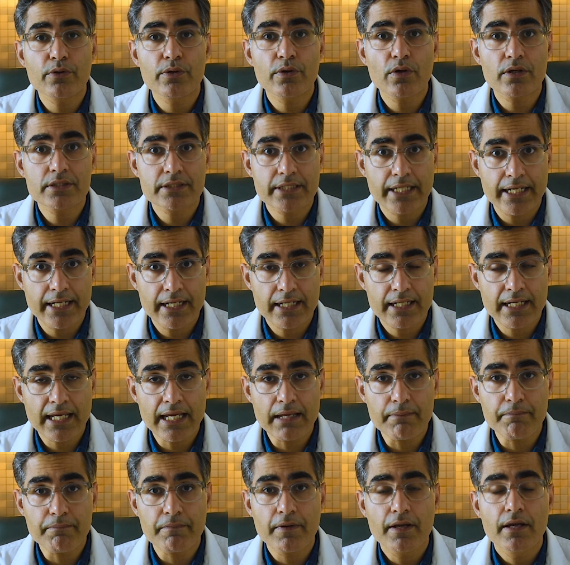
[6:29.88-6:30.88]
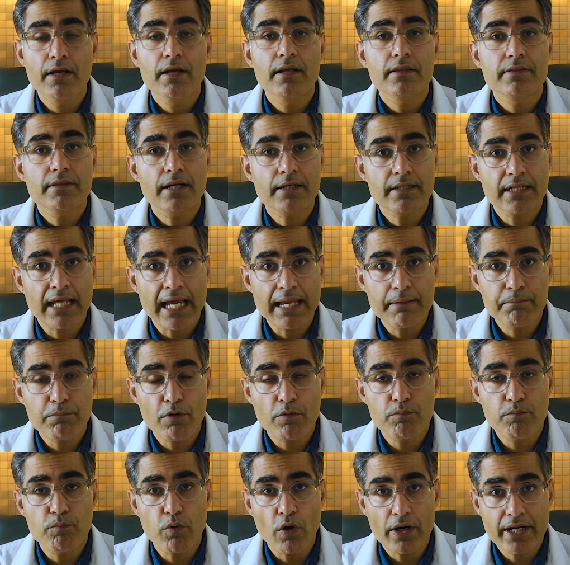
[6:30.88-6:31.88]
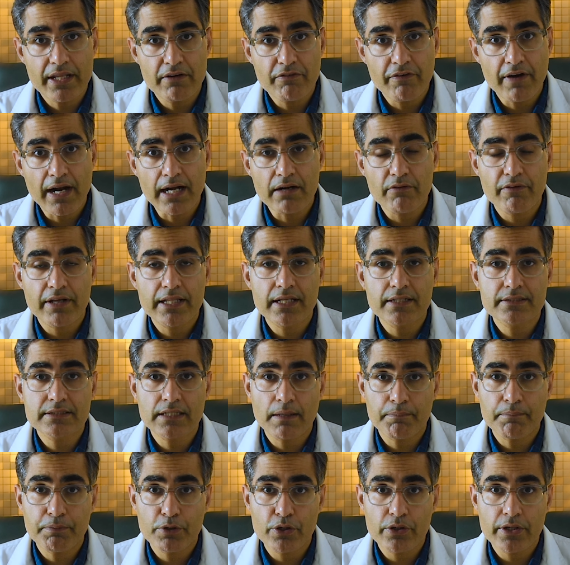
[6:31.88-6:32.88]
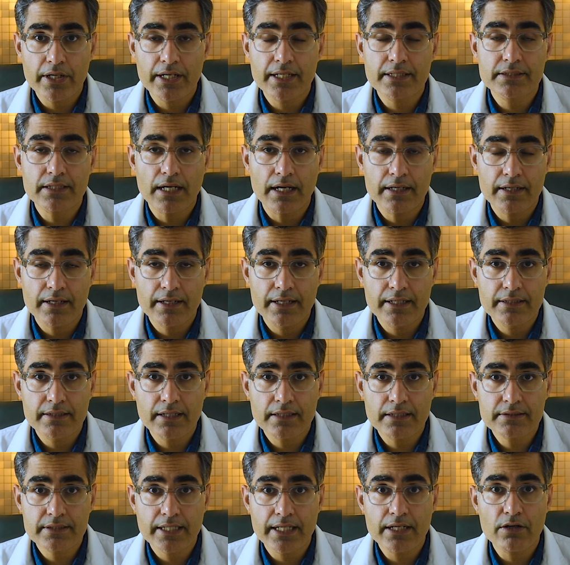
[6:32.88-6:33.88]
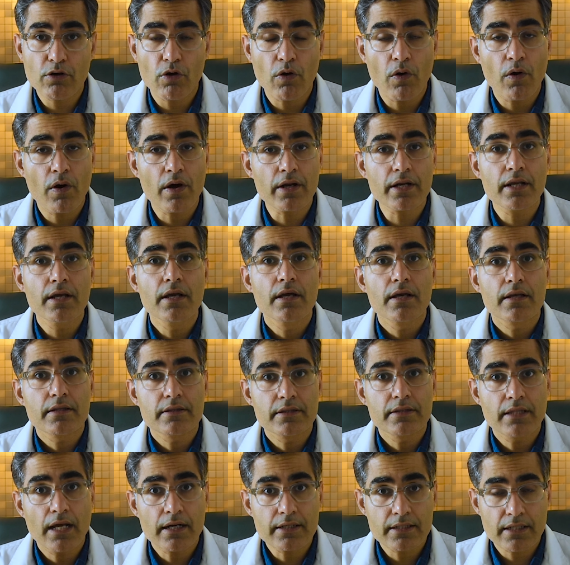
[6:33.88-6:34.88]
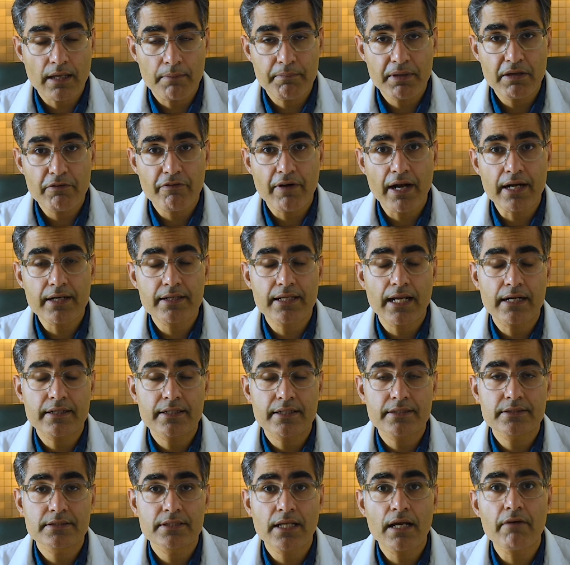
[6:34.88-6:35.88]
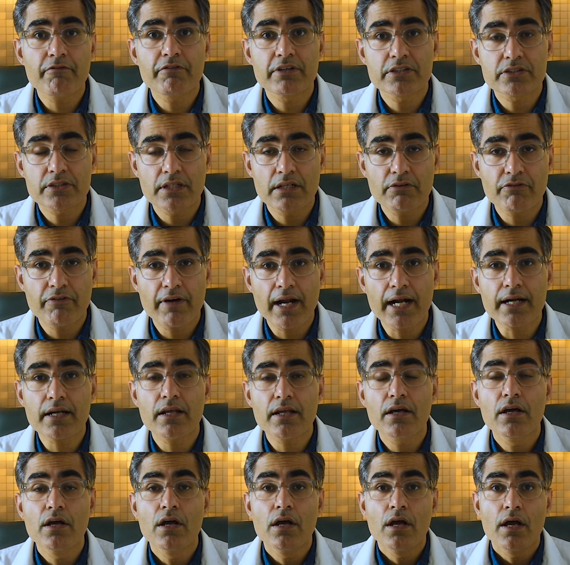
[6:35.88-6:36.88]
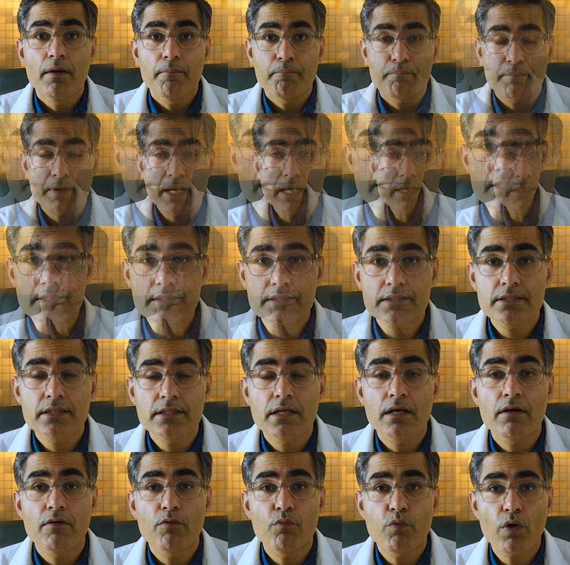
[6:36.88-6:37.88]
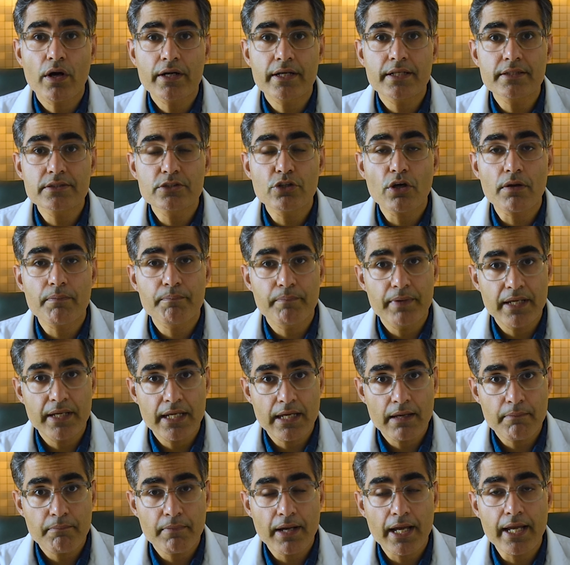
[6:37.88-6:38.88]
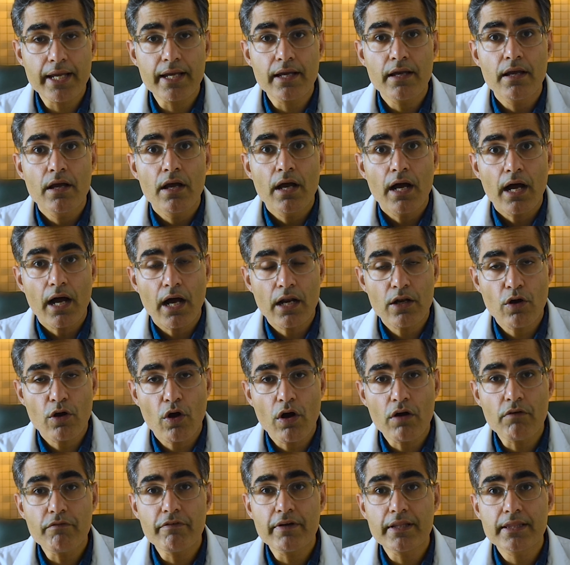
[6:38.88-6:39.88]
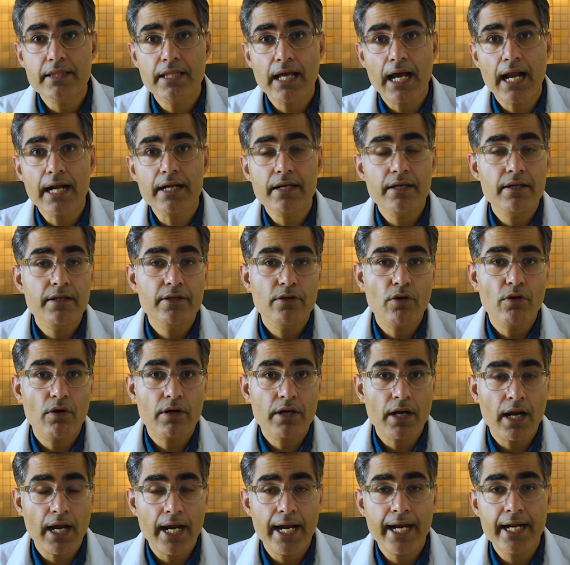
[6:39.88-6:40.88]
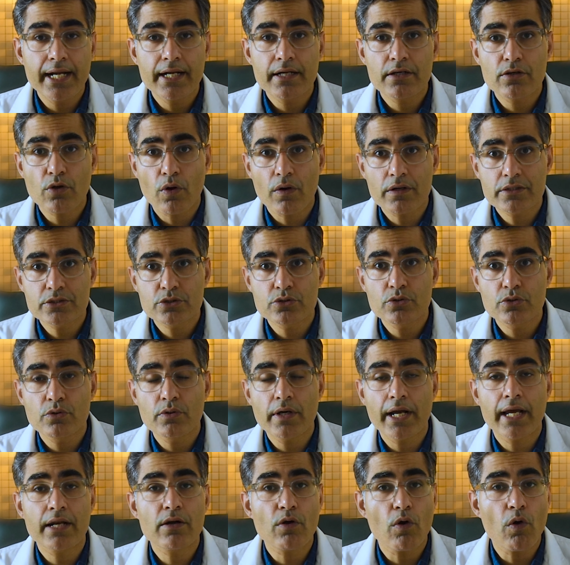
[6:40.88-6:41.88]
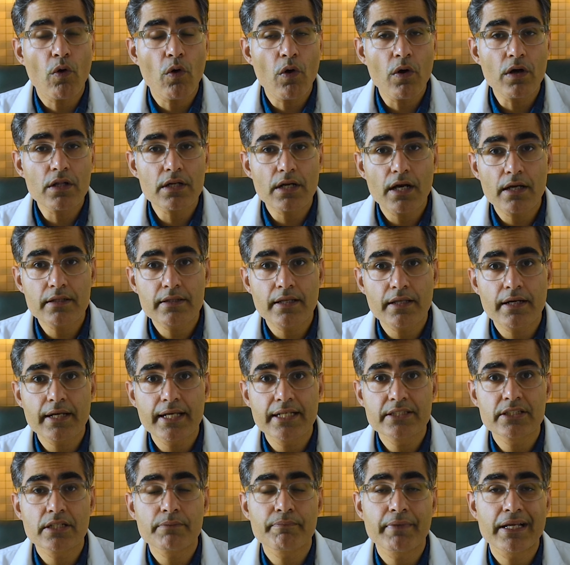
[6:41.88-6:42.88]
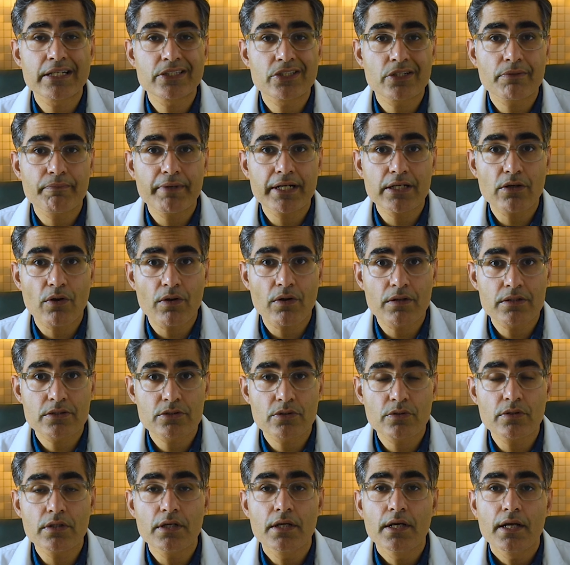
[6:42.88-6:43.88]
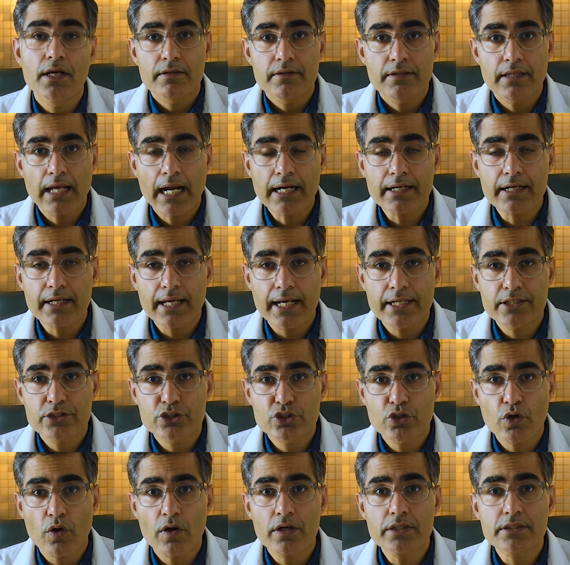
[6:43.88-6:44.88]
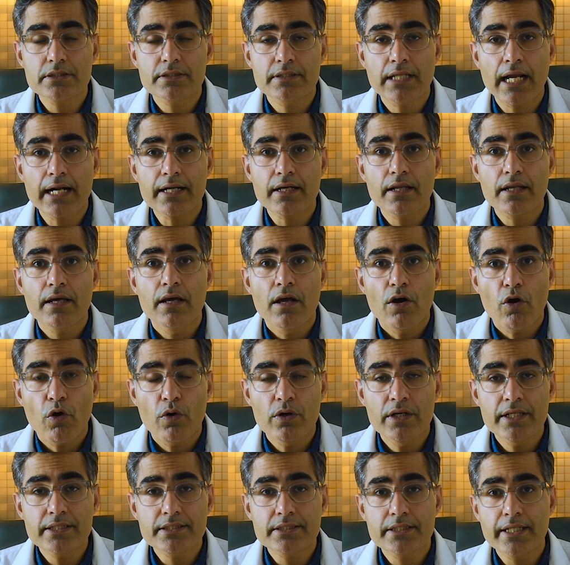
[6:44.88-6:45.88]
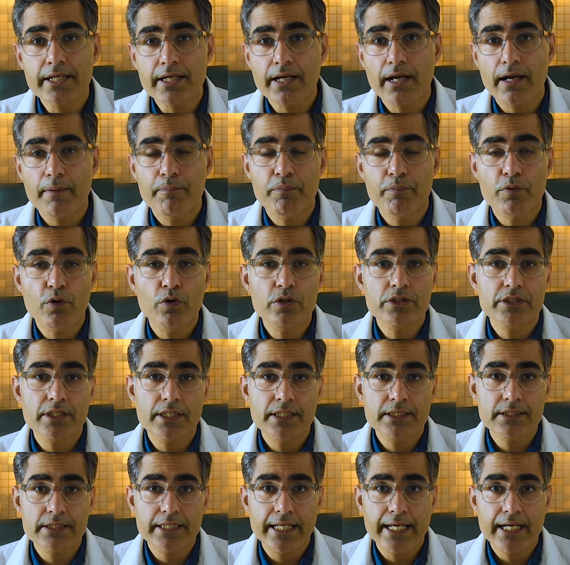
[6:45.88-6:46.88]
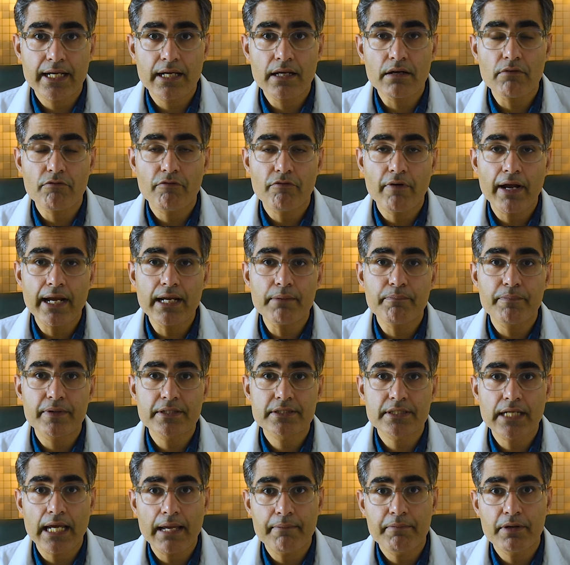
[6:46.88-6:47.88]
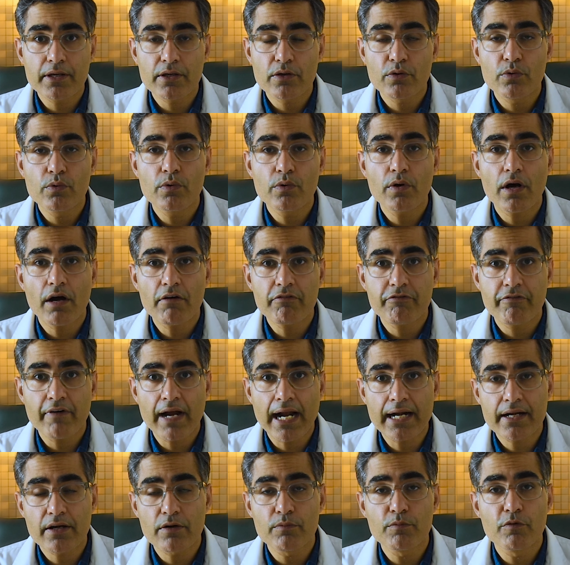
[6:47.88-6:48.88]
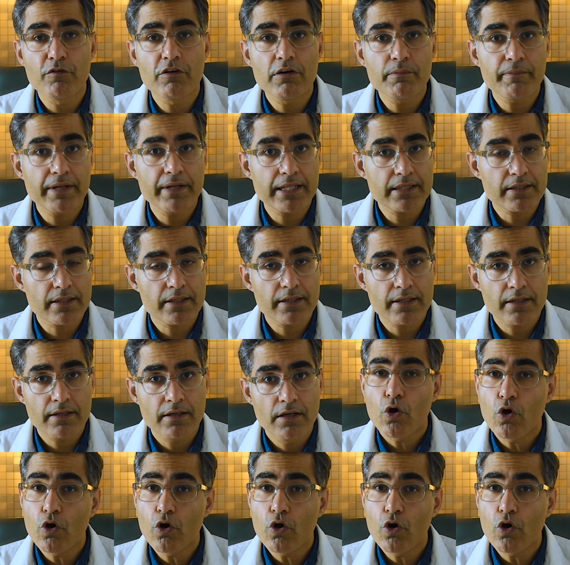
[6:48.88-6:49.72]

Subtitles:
to your skin type, the type of body fat, whether subcutaneous underneath the skin or the tummy fat, that is the visceral fat, plus what is your BMI, along with that your height, torso and all other region measurement also. That ensures that holistic approach is taken while prescribing you a fat removal method.